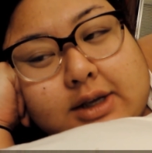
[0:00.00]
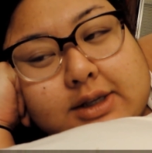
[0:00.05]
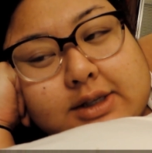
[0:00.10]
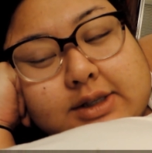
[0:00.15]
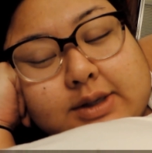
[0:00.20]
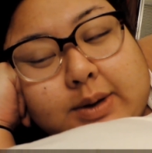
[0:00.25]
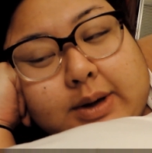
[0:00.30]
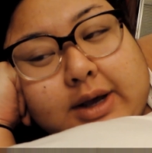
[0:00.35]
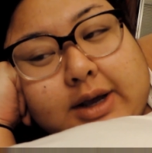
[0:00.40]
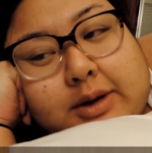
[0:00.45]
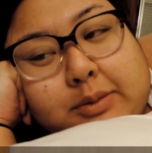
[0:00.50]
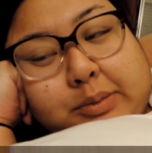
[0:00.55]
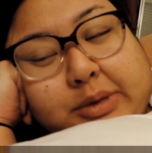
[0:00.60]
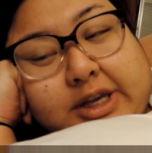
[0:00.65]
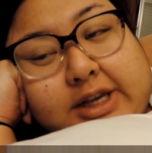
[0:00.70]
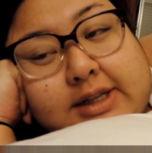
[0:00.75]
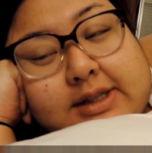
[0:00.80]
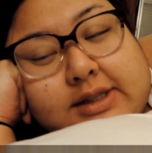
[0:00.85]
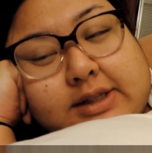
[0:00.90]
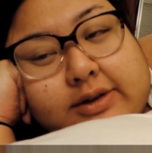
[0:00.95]
So I had
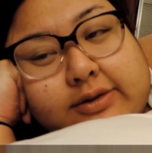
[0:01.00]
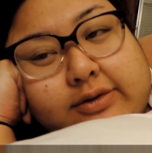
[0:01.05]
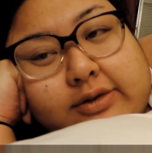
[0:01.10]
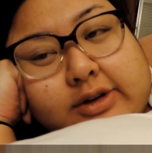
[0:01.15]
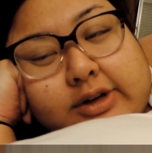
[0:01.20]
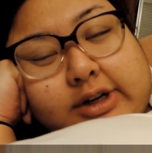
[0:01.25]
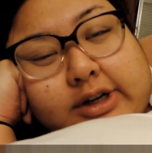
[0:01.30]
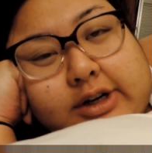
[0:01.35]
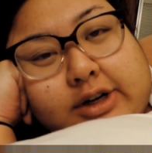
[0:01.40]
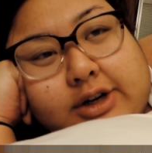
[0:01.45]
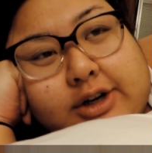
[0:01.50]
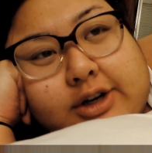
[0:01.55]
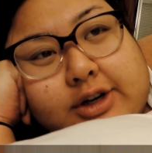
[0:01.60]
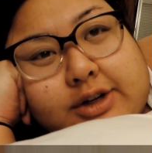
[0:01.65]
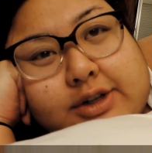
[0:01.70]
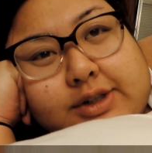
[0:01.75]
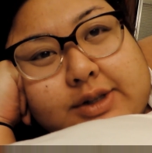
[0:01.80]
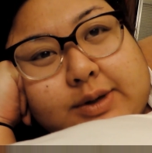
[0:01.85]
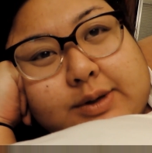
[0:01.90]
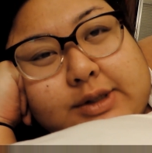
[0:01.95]
pizza for dinner.
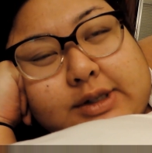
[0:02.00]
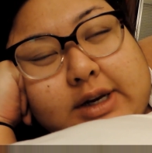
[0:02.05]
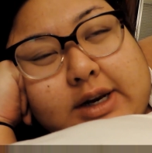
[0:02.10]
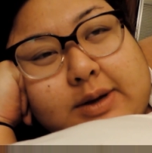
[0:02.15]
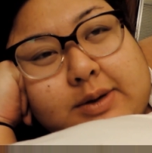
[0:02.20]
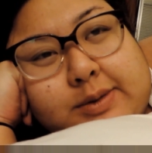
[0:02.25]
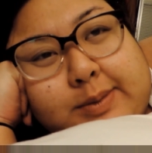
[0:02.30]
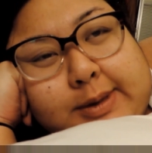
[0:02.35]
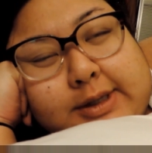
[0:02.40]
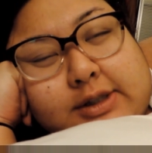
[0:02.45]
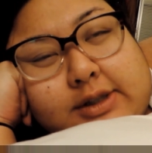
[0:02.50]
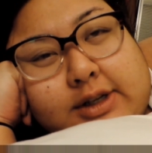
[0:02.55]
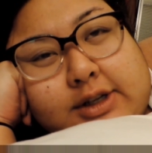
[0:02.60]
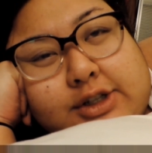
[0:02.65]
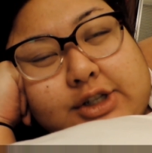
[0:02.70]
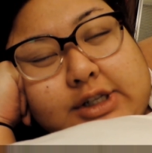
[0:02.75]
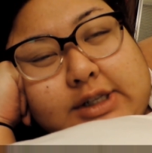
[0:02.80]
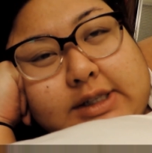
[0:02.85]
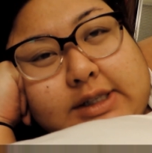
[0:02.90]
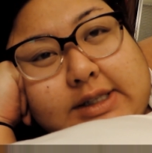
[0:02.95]
So today was basically a
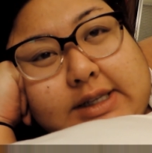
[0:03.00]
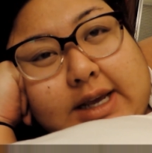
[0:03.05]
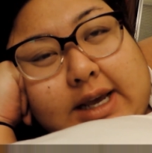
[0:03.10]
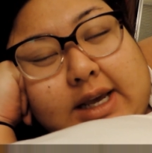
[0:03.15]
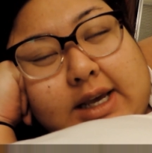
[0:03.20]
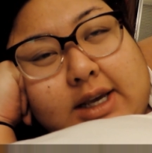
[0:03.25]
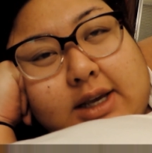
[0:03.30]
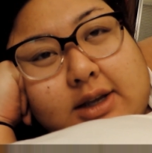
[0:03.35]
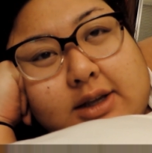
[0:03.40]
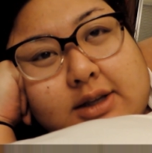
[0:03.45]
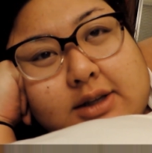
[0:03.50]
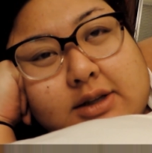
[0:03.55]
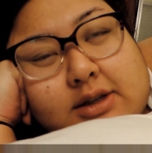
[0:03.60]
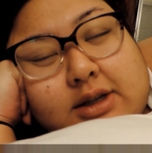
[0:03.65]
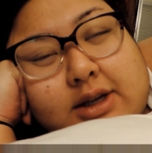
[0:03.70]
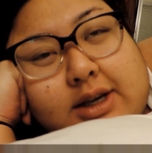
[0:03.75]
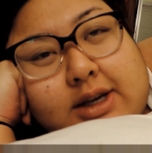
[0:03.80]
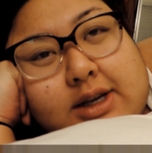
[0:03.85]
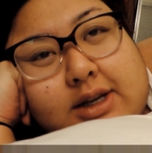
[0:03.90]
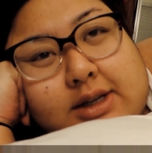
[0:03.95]
cheat day,
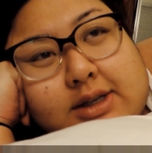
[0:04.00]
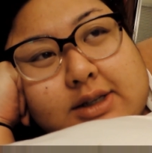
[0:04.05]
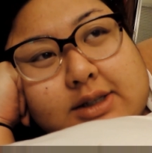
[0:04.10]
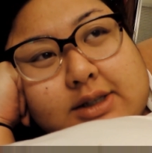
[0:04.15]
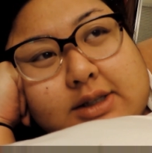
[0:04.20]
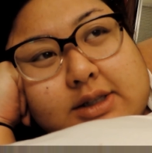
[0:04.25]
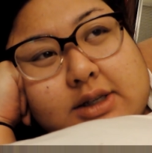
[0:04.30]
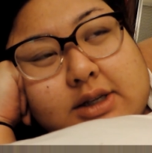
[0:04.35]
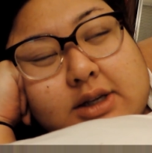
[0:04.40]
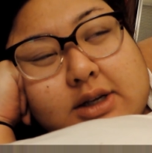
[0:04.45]
and